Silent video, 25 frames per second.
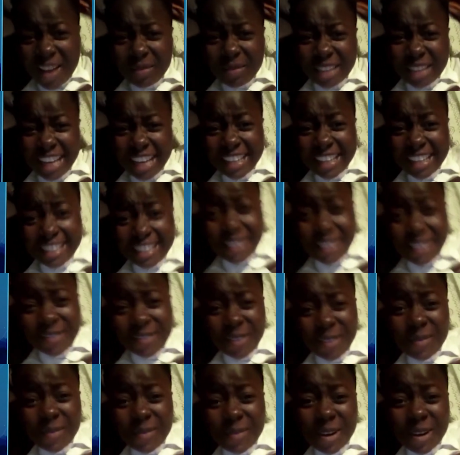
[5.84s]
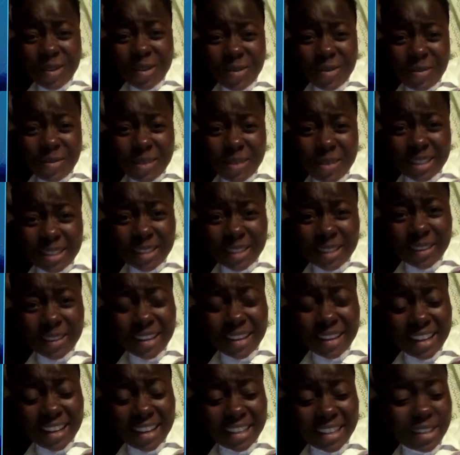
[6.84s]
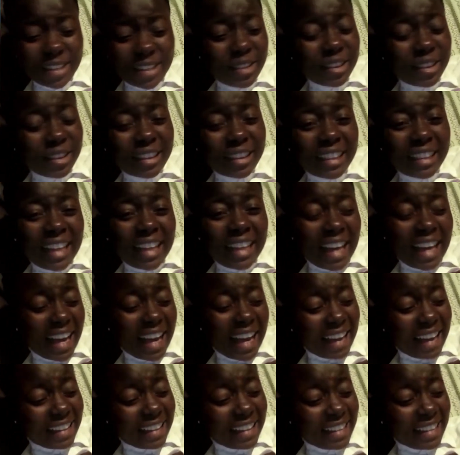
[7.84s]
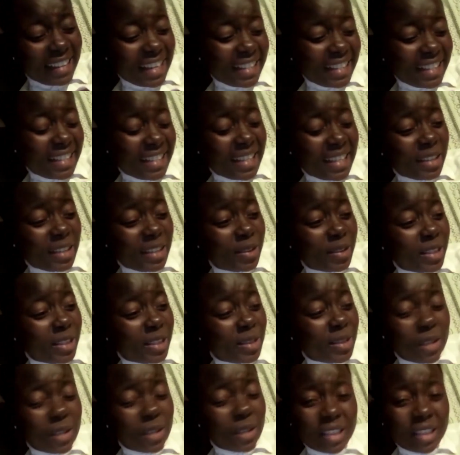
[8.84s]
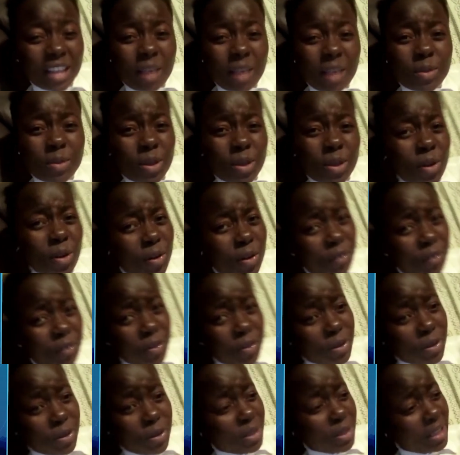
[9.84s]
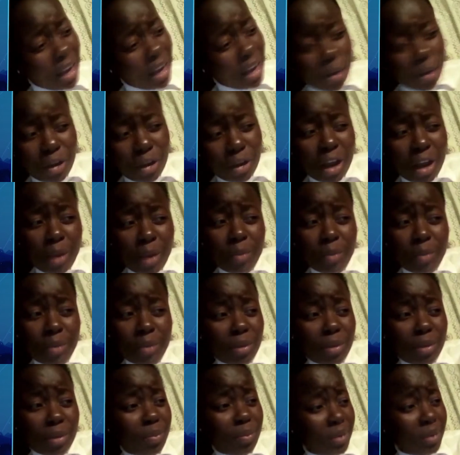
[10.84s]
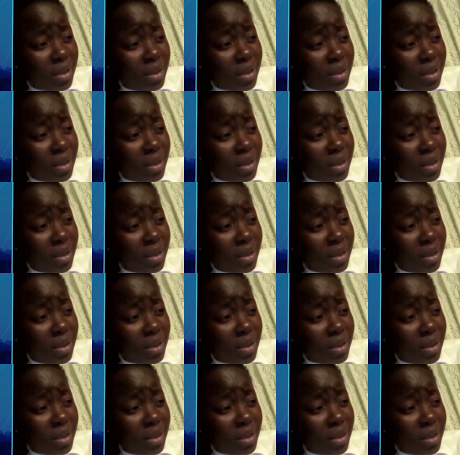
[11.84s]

Charity from Radubimba Secondary School. I need assistance to this question. I'm so confused. Can you help me,